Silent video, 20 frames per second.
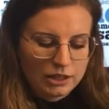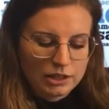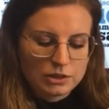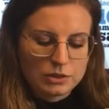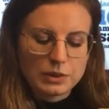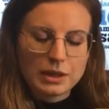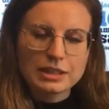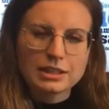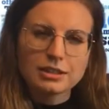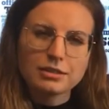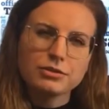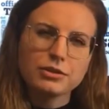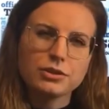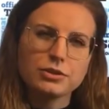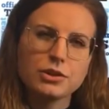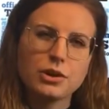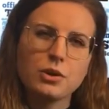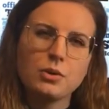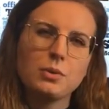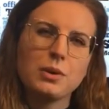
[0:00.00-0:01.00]
Do any of you
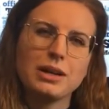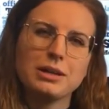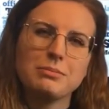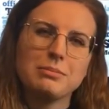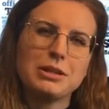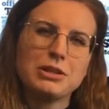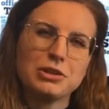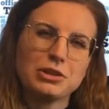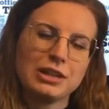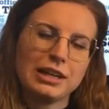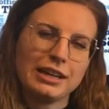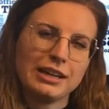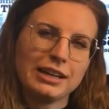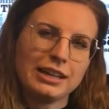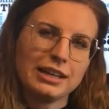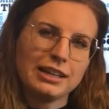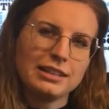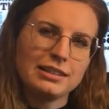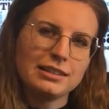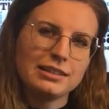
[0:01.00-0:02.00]
know what a
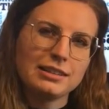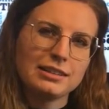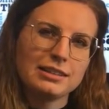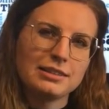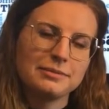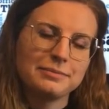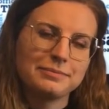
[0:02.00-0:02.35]
missionary is?